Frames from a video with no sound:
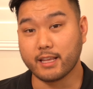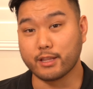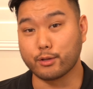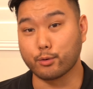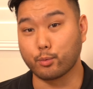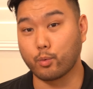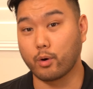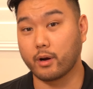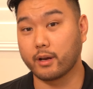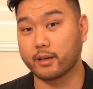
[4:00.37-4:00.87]
into
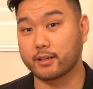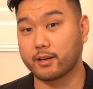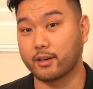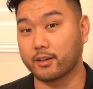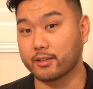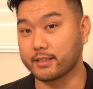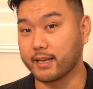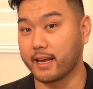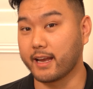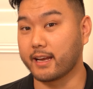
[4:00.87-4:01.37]
one
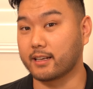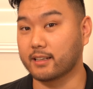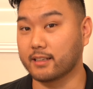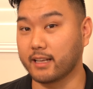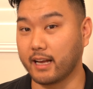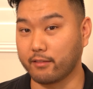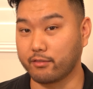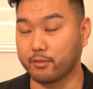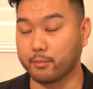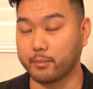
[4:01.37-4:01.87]
called ankle
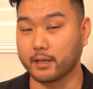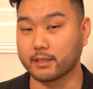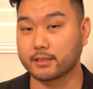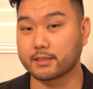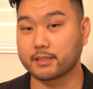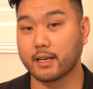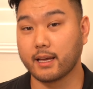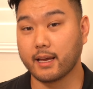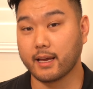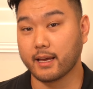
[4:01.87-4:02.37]

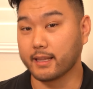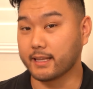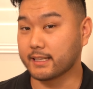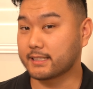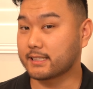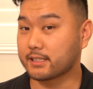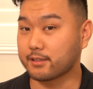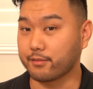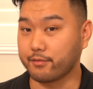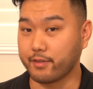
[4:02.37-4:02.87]
alphabets. This
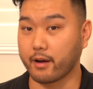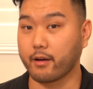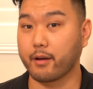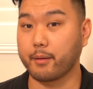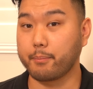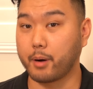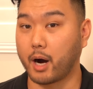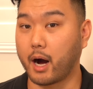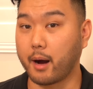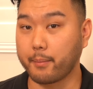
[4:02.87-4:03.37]
is a very
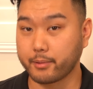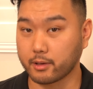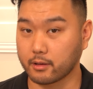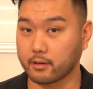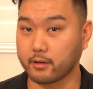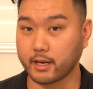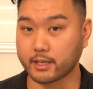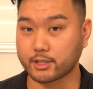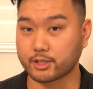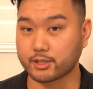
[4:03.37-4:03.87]

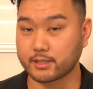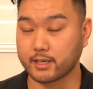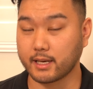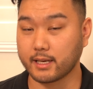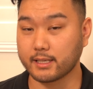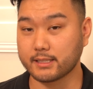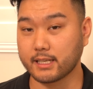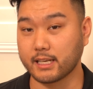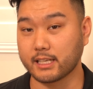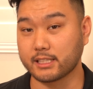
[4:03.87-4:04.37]
popular
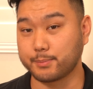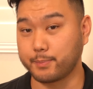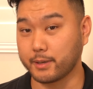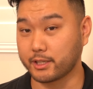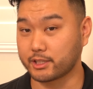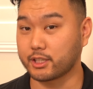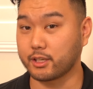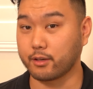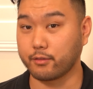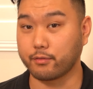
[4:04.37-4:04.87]
exercise,
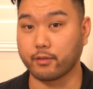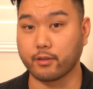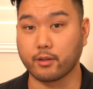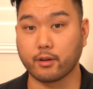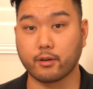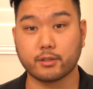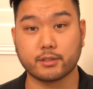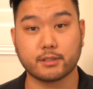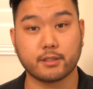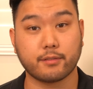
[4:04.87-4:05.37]
especially for
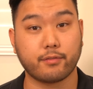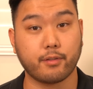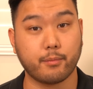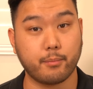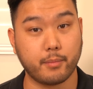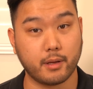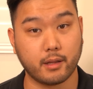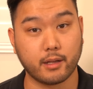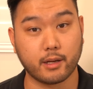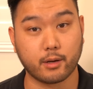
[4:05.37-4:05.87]
those
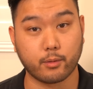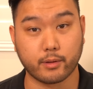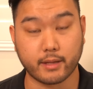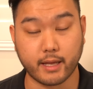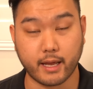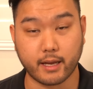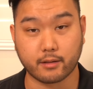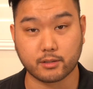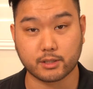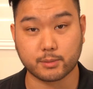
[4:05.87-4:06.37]
familiar with
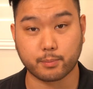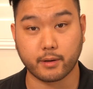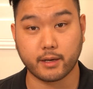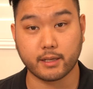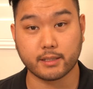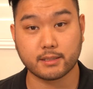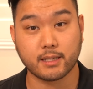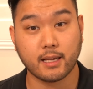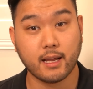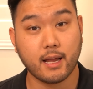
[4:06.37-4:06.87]
ankle
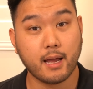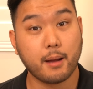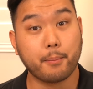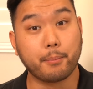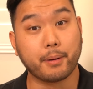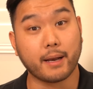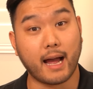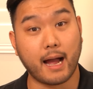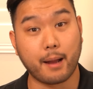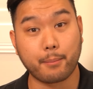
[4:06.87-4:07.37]
sprains,
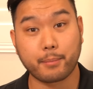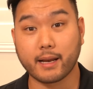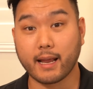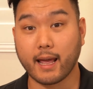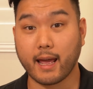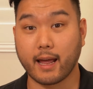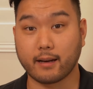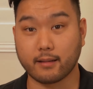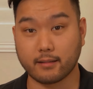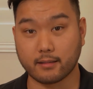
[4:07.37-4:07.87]
but I'm going
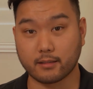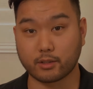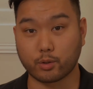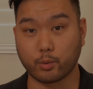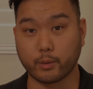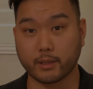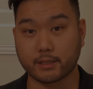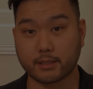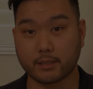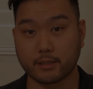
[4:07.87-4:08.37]
to add a little
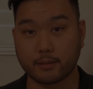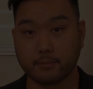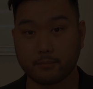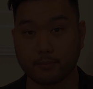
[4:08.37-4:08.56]
twist.